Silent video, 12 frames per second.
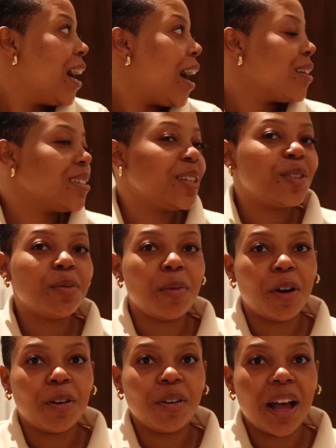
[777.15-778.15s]
I'll see you
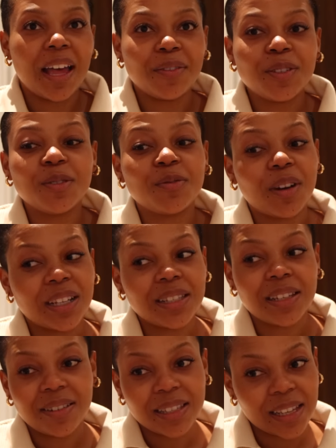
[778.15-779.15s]
tomorrow. I have to run
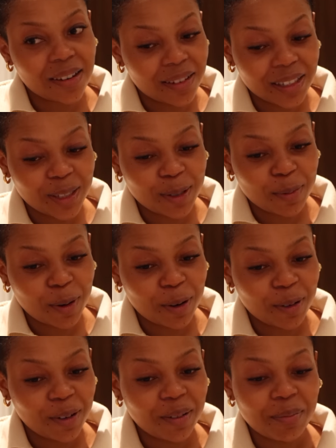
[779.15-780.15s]
serious errands
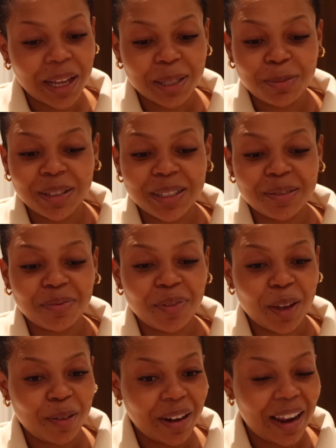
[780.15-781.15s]
tomorrow. My husband is
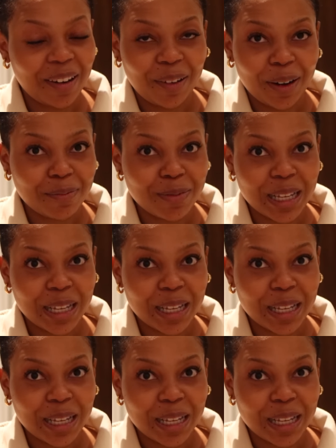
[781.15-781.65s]
very angry at